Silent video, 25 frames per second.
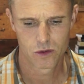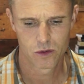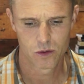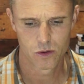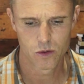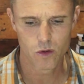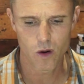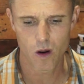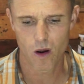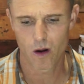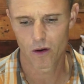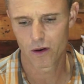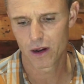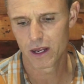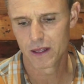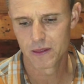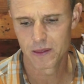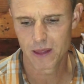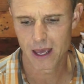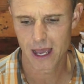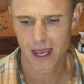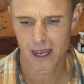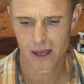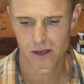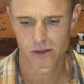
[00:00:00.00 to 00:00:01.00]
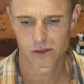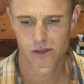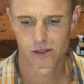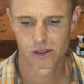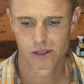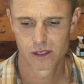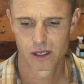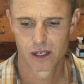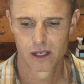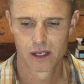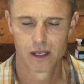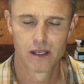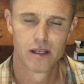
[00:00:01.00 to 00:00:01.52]
who are in the
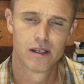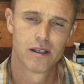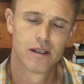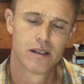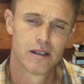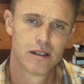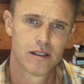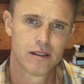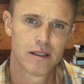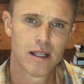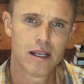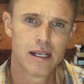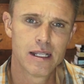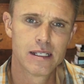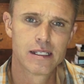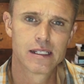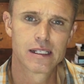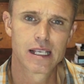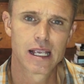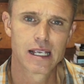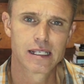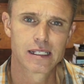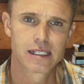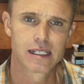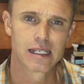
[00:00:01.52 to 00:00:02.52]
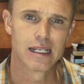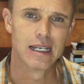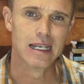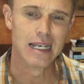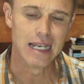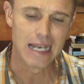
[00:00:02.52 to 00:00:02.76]
house. Then it says,